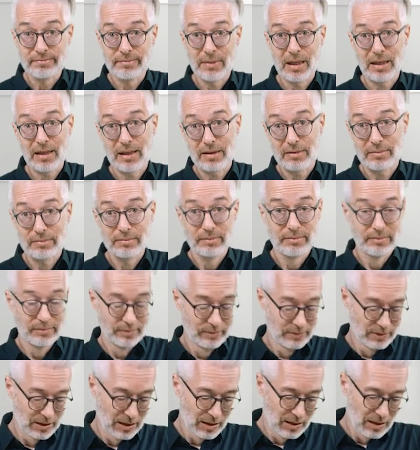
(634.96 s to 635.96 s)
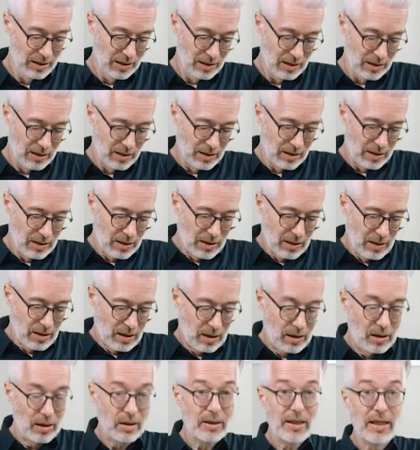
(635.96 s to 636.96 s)
Ha!
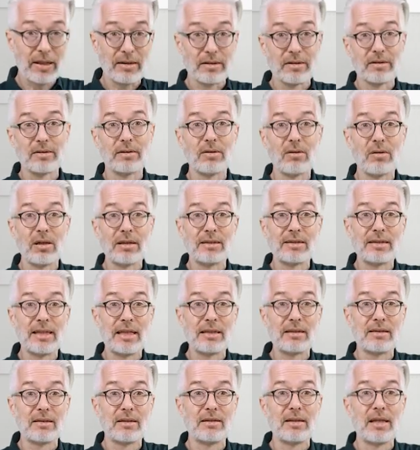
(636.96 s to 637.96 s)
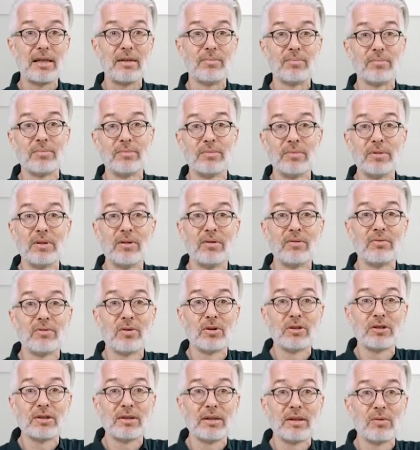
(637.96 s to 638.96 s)
Okay, so let's add the name.
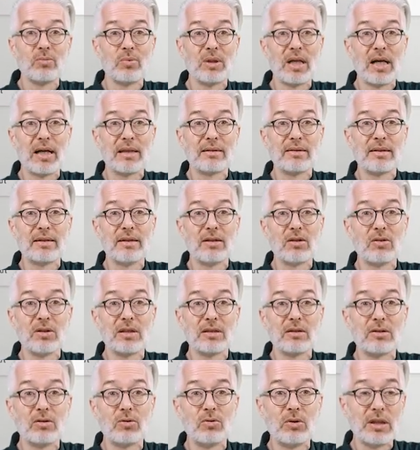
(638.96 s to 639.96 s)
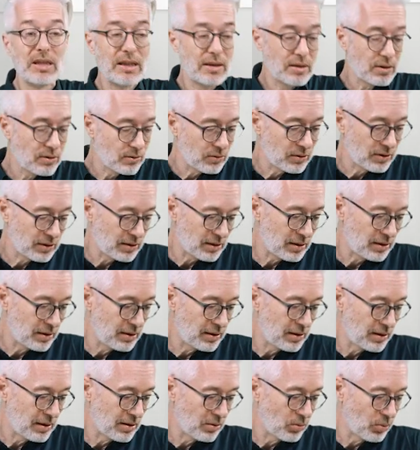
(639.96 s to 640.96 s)
First thing we add here in green, you see
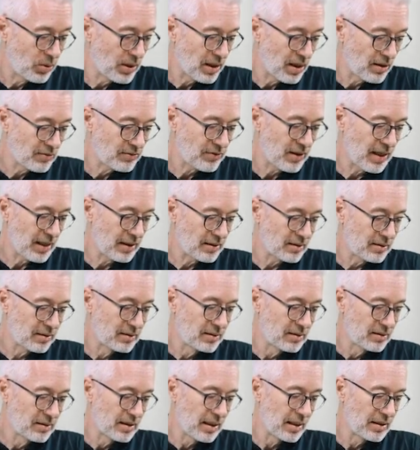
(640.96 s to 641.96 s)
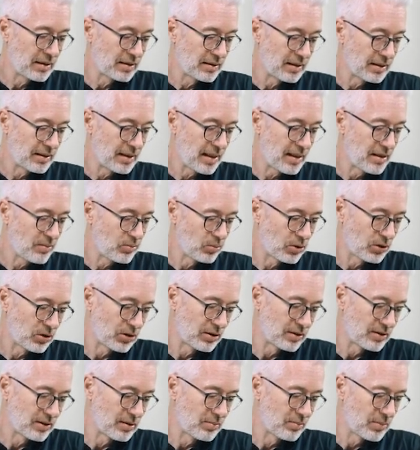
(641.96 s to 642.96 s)
here we have add, added a name which
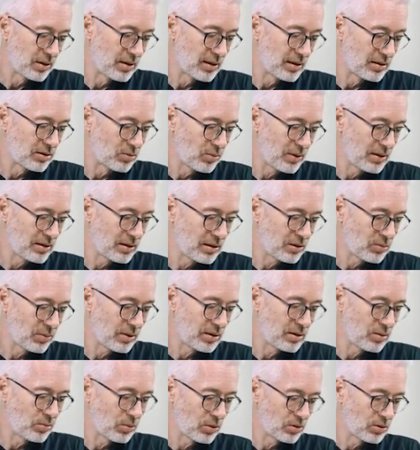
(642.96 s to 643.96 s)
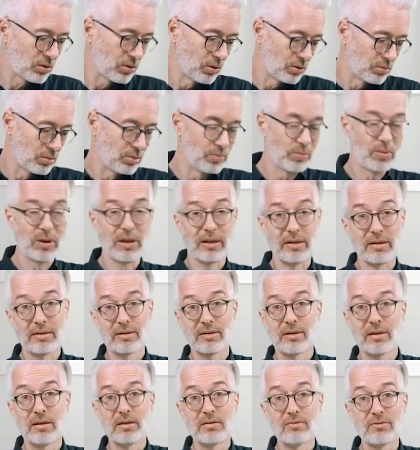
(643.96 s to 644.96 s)
is simply than 2021 Nobel
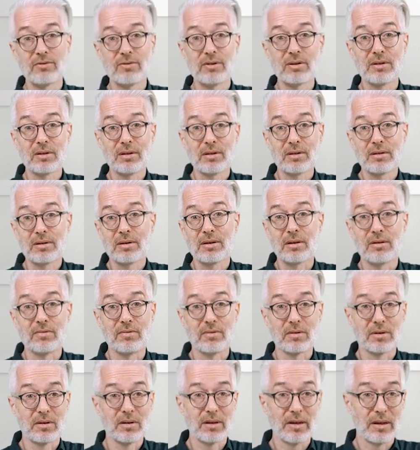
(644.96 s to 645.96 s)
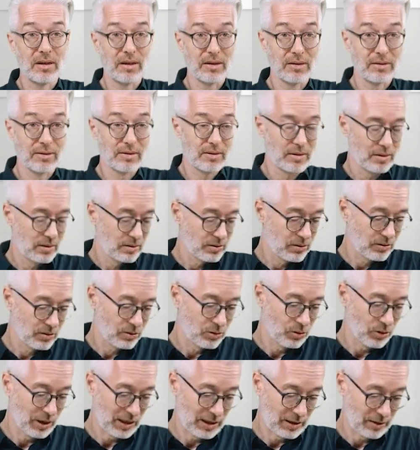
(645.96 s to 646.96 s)
Prize in Physics given as a
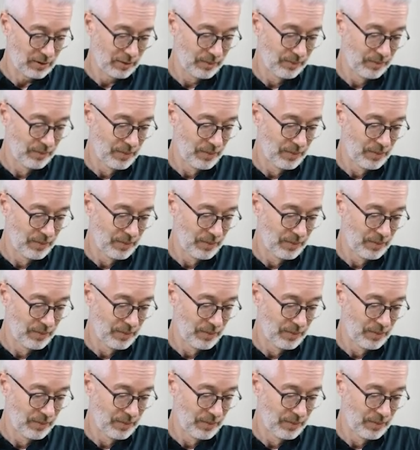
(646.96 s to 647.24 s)
string.